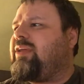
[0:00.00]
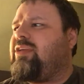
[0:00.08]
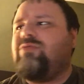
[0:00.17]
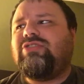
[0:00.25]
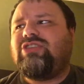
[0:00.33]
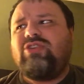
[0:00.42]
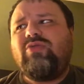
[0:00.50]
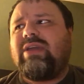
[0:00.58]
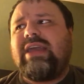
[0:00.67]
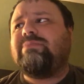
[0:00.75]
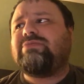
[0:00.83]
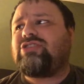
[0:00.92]
you do
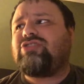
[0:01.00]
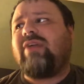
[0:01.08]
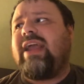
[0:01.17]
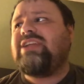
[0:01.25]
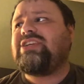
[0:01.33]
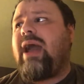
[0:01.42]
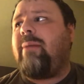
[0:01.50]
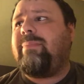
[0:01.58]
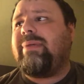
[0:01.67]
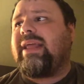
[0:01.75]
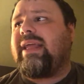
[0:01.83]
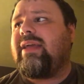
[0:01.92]
keep strange
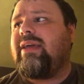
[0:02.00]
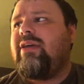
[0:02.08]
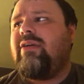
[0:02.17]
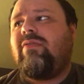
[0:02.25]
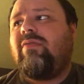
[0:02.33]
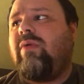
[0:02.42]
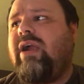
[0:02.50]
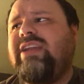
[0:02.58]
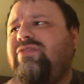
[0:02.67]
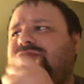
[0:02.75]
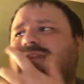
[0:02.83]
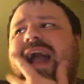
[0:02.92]
company. Where did
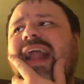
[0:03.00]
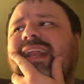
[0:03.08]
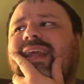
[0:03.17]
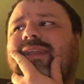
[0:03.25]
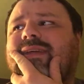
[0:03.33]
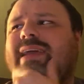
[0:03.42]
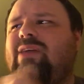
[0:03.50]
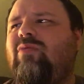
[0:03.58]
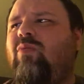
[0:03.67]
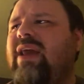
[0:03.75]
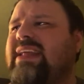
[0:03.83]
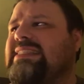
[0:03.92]
you find it? And
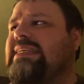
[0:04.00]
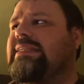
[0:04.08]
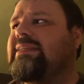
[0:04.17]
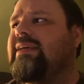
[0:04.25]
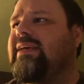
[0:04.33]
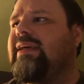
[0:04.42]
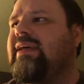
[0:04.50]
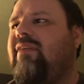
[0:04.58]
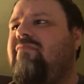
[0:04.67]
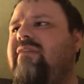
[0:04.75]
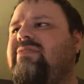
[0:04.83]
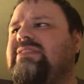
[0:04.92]
what is it?
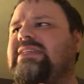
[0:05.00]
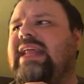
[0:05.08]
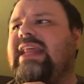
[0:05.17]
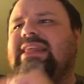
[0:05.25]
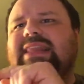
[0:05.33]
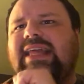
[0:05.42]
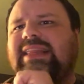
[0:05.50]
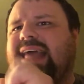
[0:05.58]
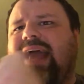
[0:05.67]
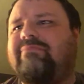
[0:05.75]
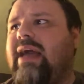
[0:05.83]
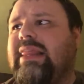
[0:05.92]
I've never seen anything like that
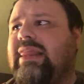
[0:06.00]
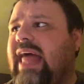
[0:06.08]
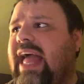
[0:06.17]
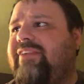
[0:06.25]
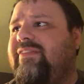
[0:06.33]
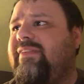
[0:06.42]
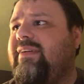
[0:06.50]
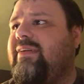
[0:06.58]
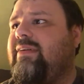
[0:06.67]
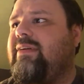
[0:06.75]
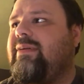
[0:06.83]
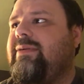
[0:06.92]
in my life.
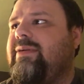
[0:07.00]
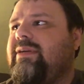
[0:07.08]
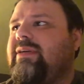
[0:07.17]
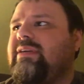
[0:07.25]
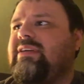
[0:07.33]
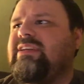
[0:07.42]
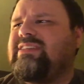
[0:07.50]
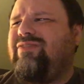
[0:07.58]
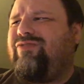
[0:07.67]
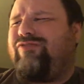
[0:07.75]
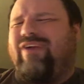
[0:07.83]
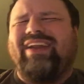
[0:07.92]
He's no
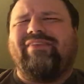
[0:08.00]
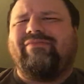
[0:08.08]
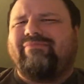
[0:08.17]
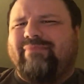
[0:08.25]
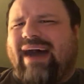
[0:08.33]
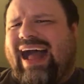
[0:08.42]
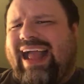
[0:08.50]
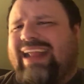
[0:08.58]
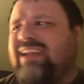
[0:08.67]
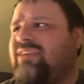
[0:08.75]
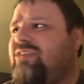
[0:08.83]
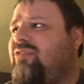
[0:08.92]
friend of
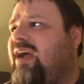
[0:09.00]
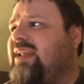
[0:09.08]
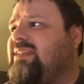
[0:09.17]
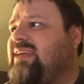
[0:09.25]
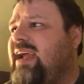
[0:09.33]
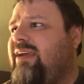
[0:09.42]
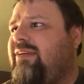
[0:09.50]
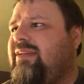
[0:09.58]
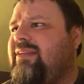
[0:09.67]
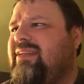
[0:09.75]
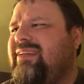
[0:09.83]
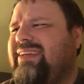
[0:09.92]
mine, cried
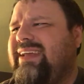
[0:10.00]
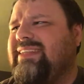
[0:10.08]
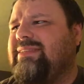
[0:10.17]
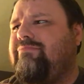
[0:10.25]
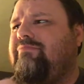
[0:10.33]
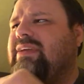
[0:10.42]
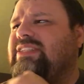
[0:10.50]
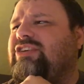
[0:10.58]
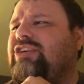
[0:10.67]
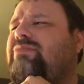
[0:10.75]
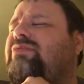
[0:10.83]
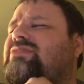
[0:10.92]
Terran. He's a
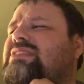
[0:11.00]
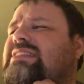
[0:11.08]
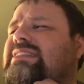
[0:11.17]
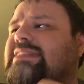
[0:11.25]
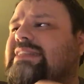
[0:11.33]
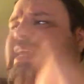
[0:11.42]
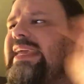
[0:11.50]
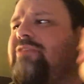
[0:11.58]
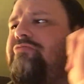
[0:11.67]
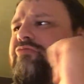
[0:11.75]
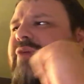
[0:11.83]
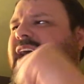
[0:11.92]
miserable,
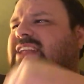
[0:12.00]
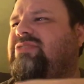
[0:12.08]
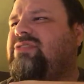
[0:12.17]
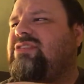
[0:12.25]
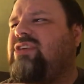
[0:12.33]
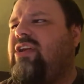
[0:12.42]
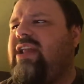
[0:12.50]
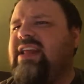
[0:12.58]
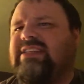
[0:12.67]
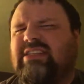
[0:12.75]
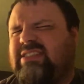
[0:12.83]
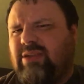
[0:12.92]
sneaking wretch who deserted us
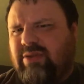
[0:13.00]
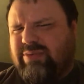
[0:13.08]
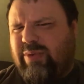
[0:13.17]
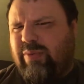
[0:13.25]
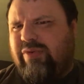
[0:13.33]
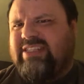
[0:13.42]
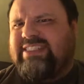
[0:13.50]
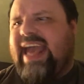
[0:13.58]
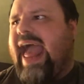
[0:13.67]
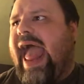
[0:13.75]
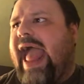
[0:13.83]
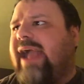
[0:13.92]
as soon as we were
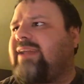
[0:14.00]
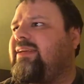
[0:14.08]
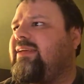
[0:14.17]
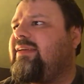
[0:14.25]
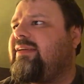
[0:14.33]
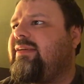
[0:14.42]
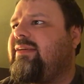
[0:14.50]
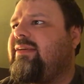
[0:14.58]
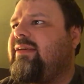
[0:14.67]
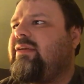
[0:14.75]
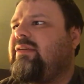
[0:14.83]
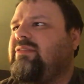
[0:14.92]
attacked.
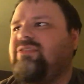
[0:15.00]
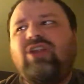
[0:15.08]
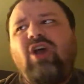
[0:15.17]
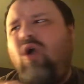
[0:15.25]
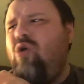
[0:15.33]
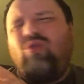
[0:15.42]
No,